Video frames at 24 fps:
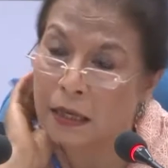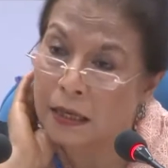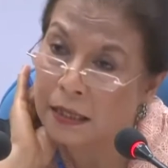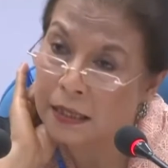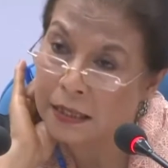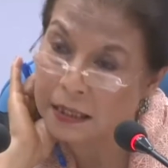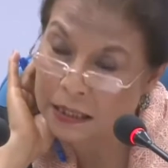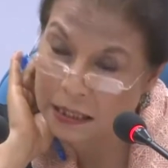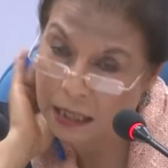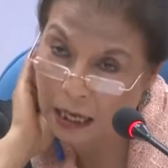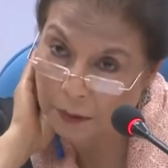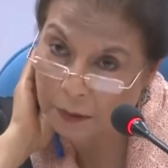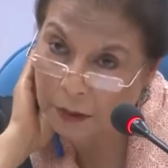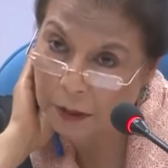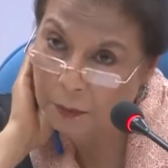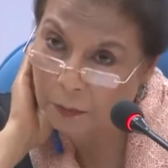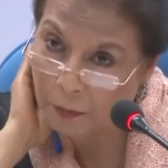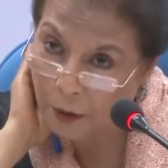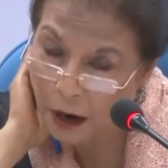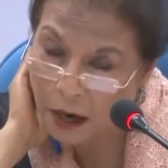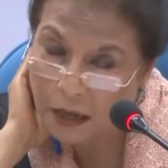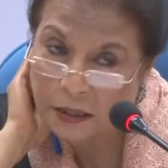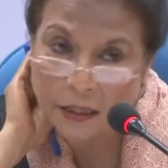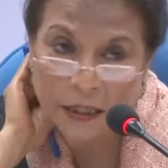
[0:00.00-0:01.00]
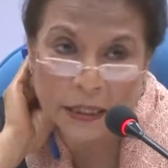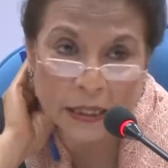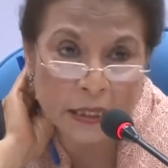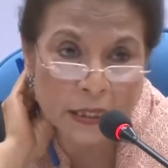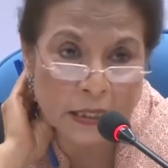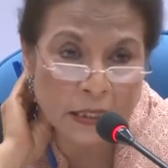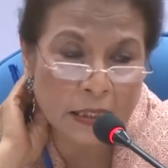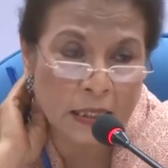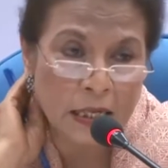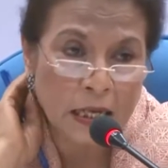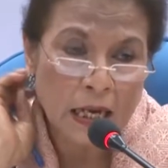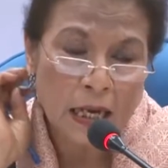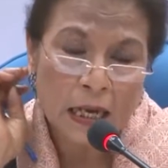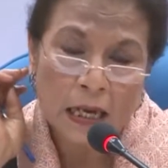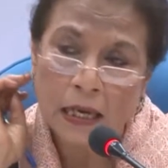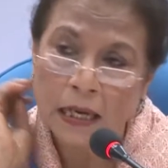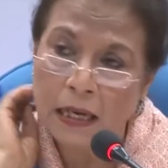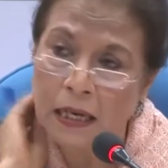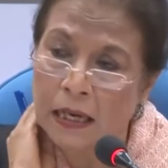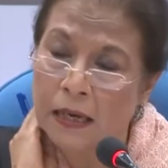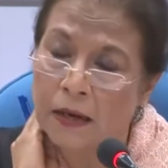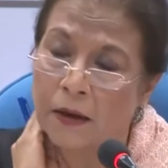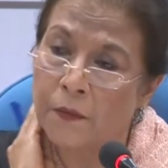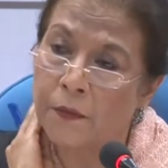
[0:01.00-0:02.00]
Islamic parties,
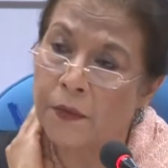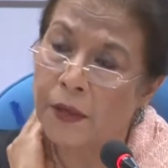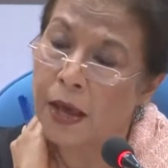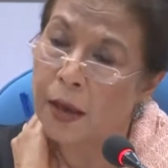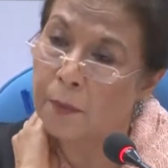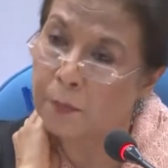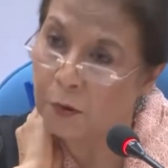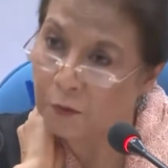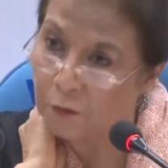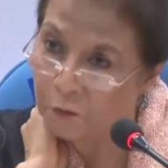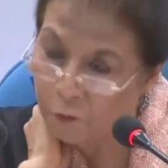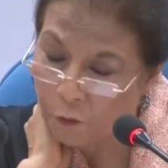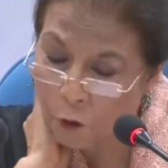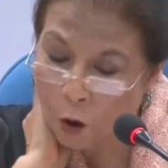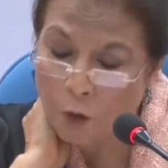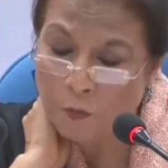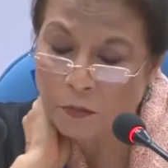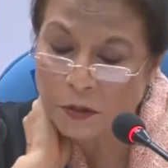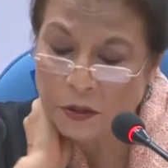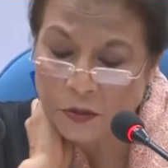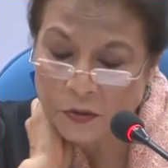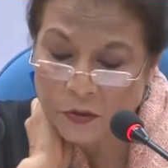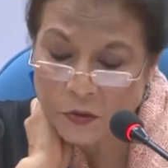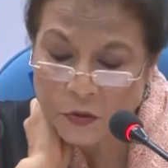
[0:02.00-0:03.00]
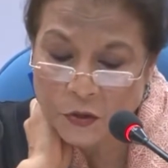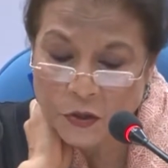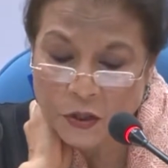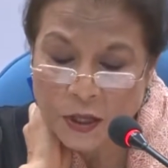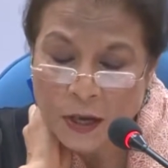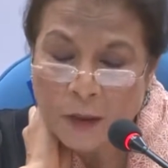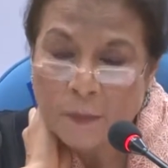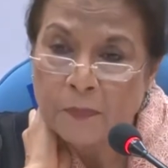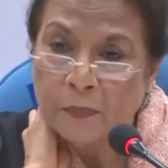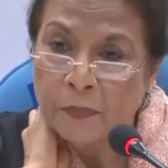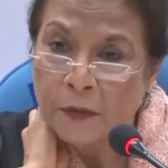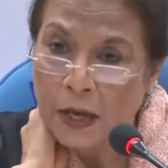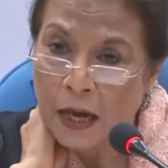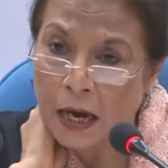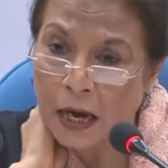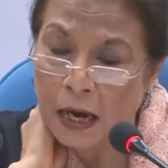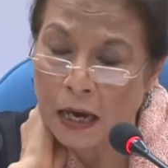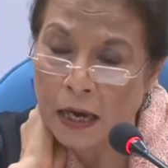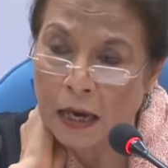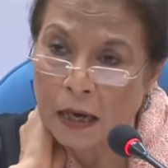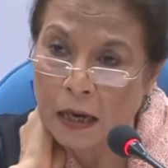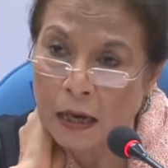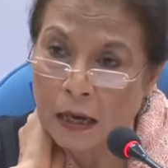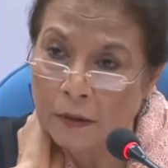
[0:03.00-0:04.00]
their performance,
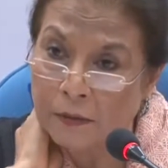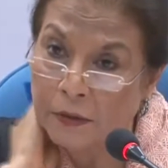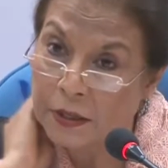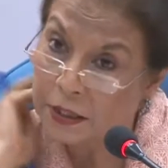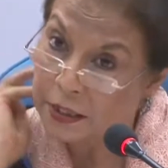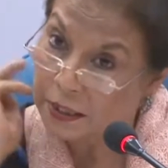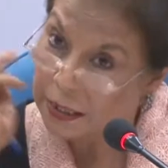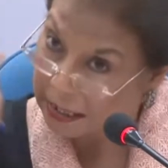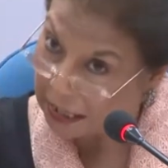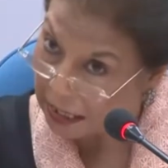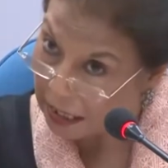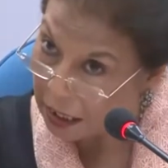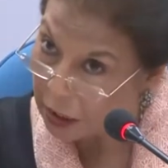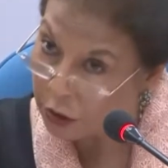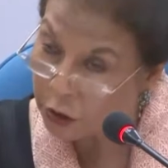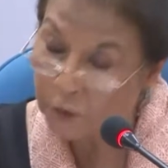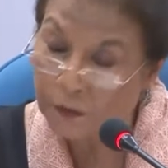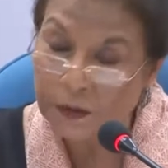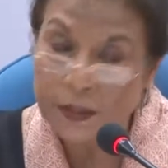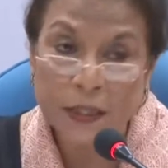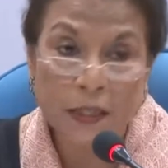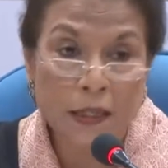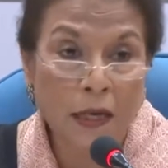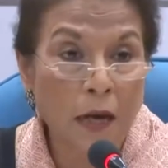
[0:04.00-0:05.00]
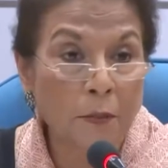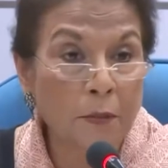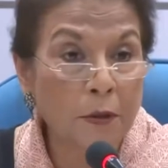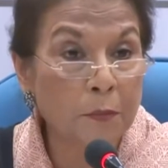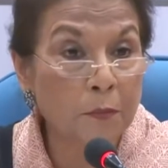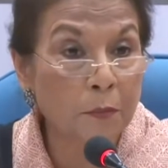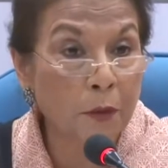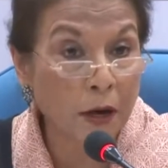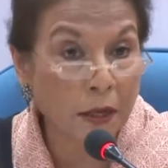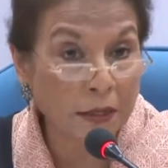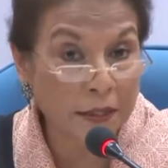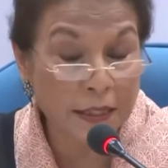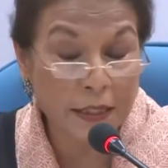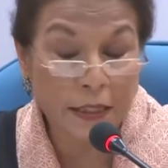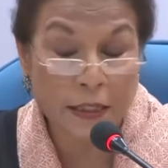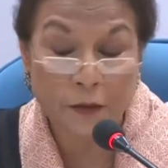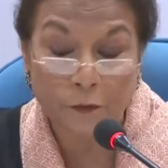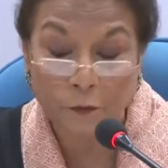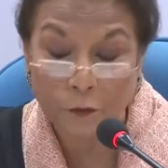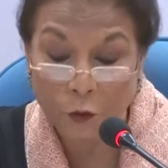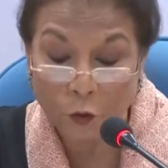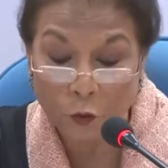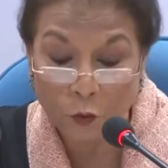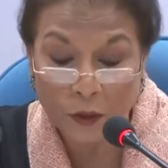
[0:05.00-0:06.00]
the surge of Islamic parties,
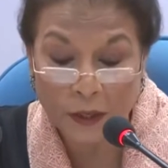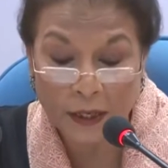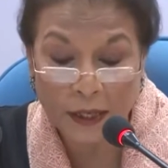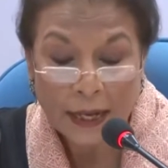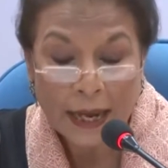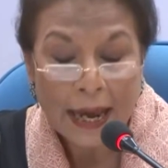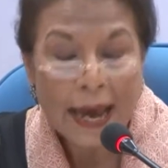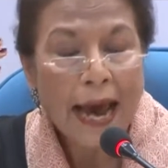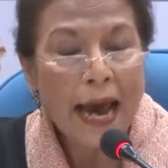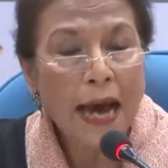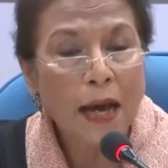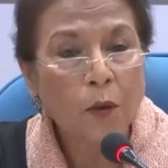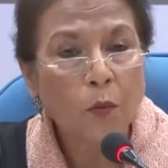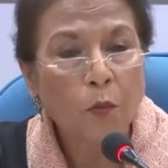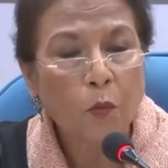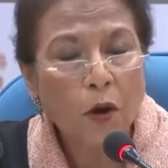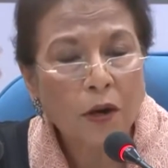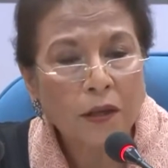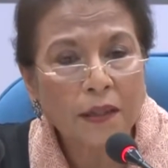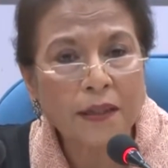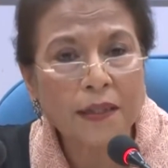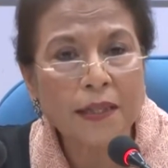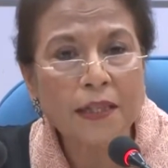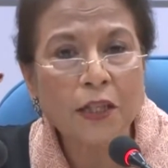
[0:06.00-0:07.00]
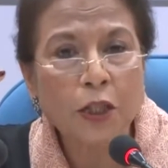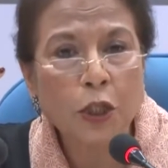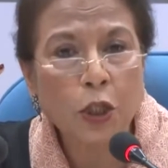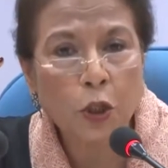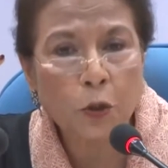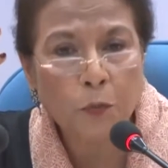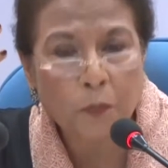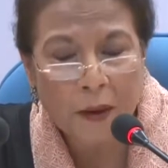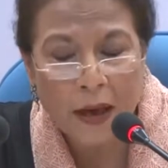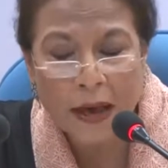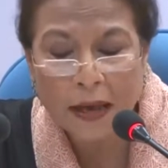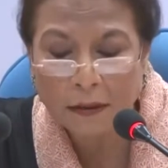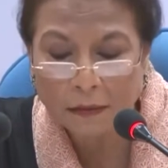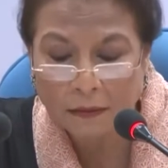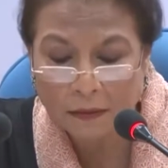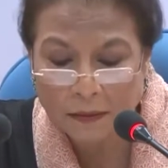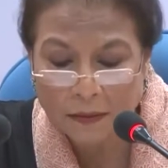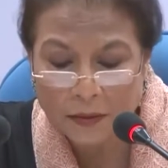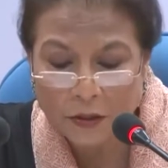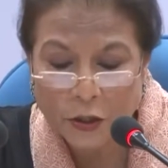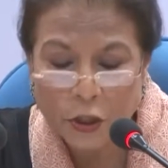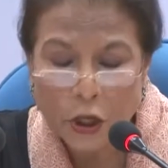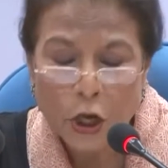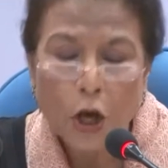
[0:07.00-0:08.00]
if you will, and what this
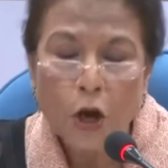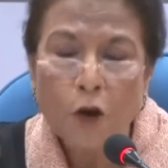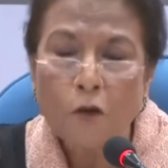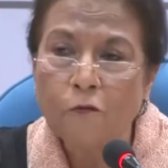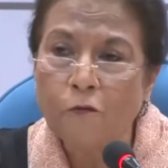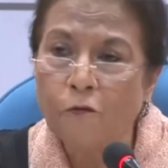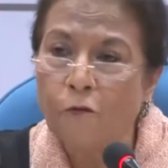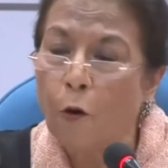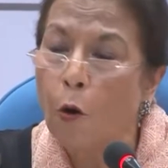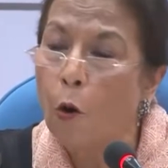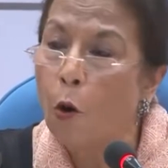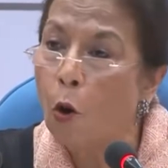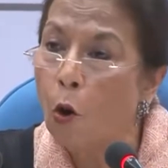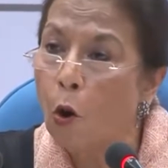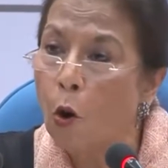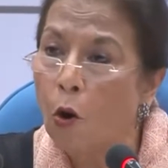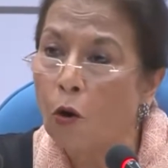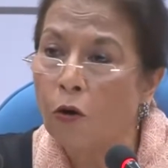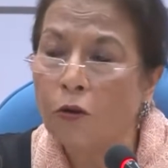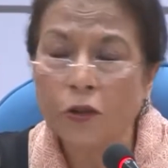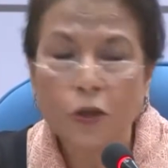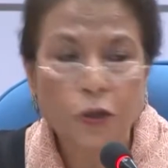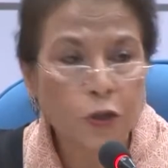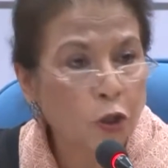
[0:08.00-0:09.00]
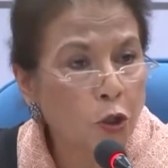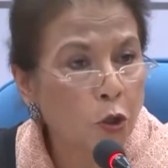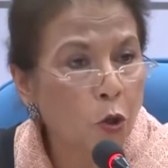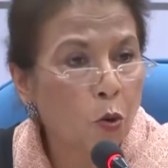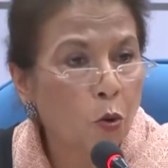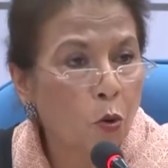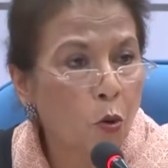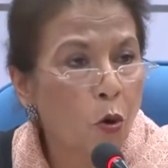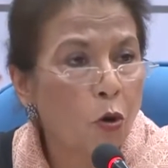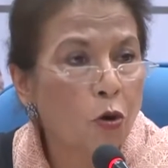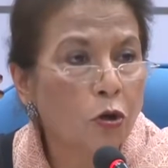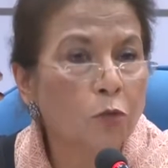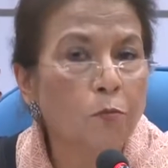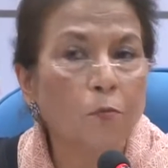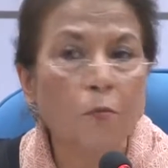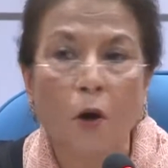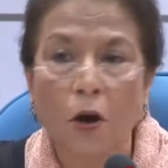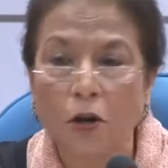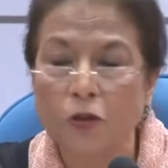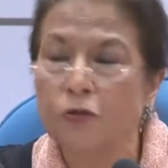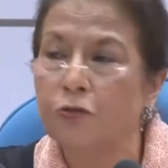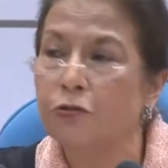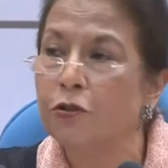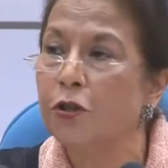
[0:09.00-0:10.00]
spells for the so-called
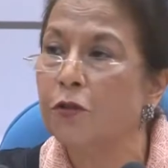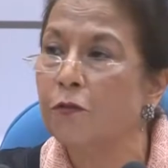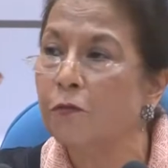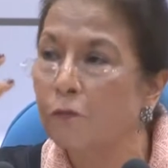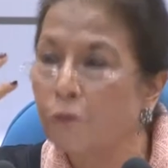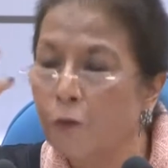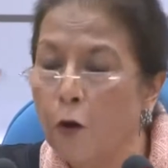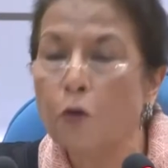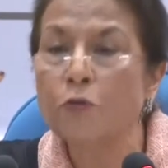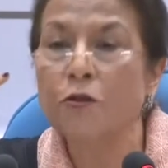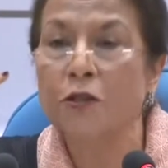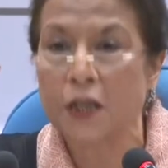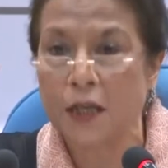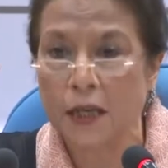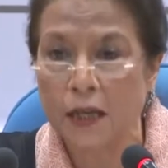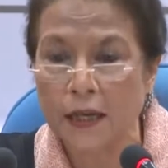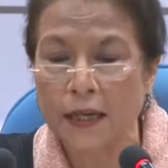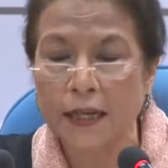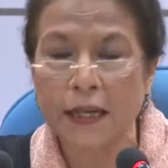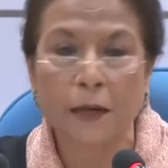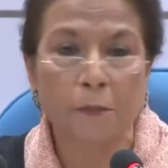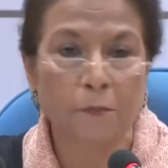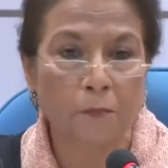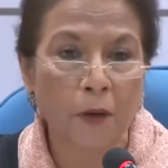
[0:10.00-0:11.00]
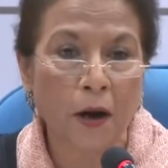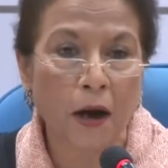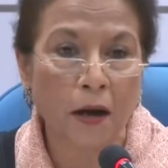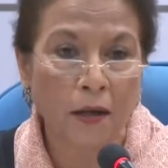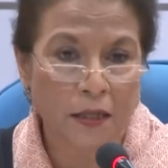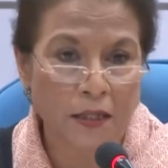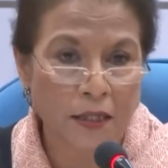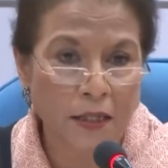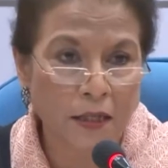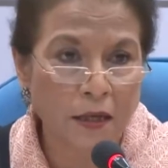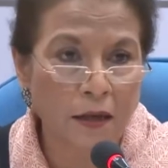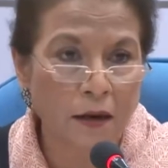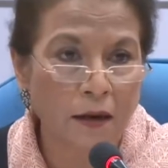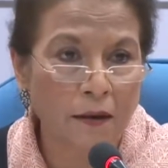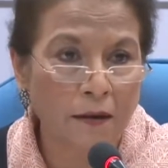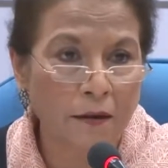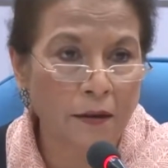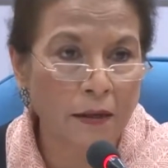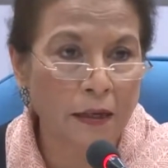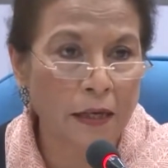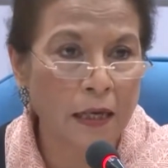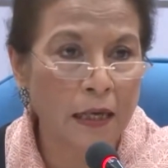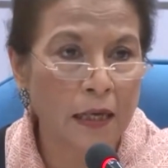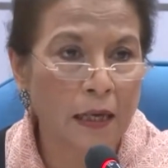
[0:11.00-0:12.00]
moderate voter in
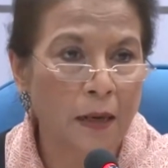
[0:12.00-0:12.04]
Pakistan,